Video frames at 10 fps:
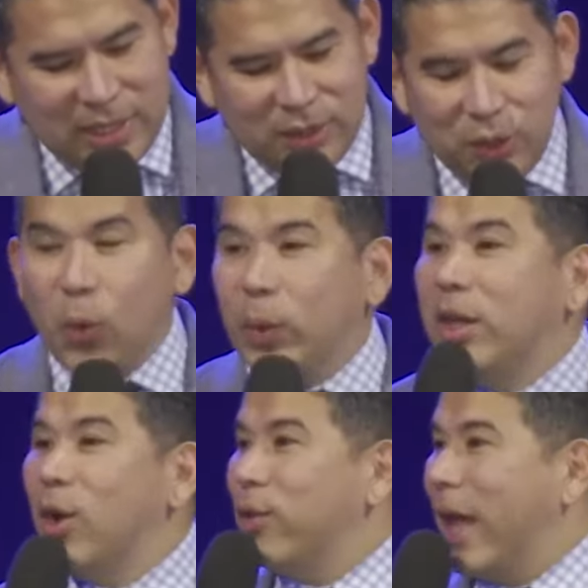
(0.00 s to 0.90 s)
Don't we
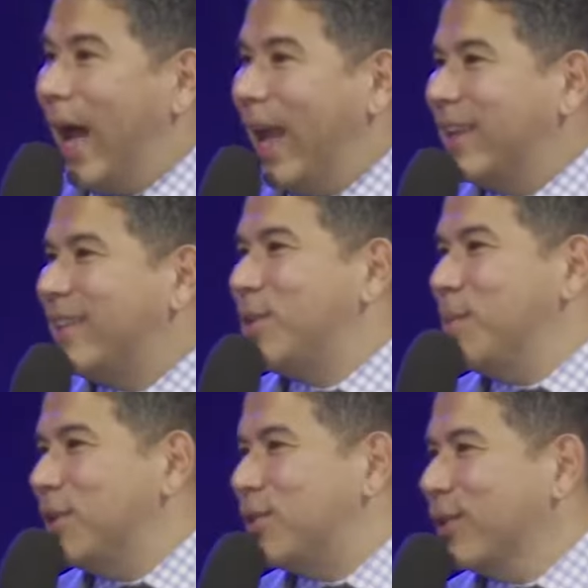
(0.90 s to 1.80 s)
know that to
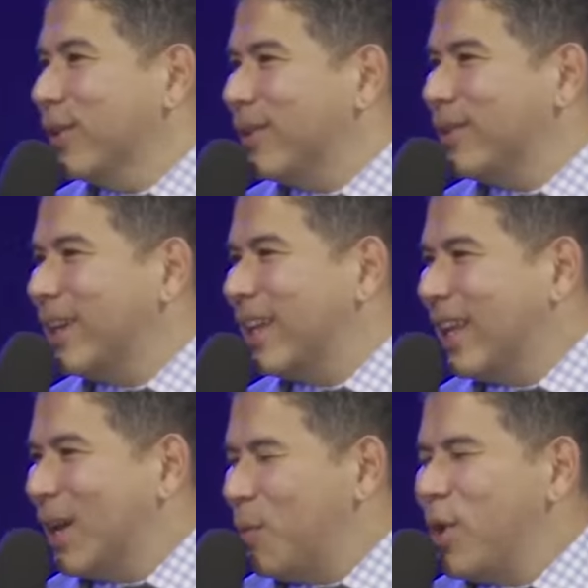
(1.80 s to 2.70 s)
be true? We,
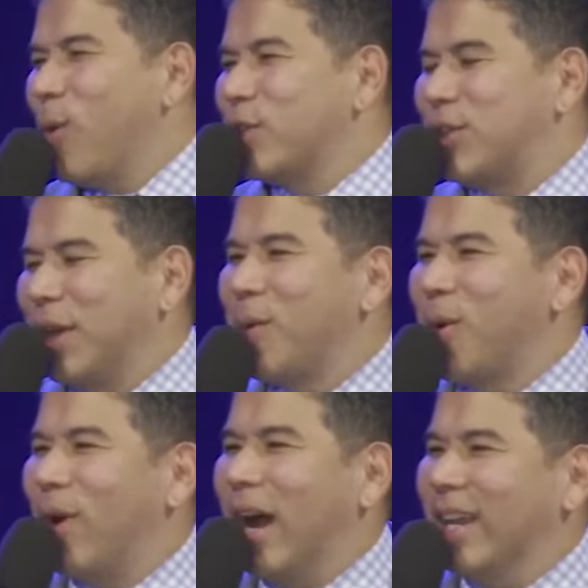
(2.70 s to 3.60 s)
we always think we're
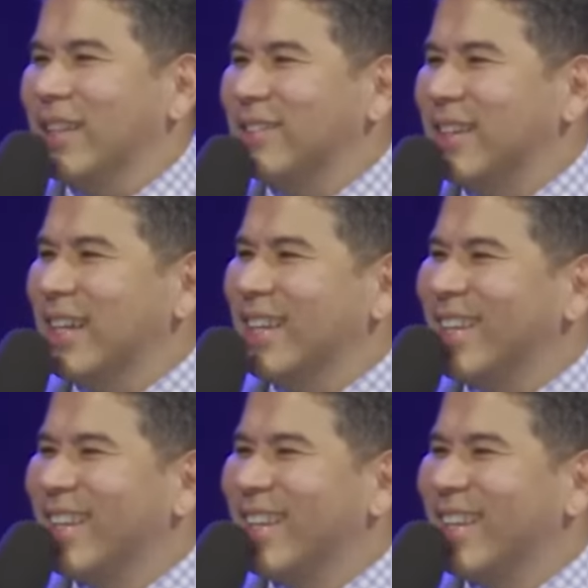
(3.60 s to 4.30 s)
right, right?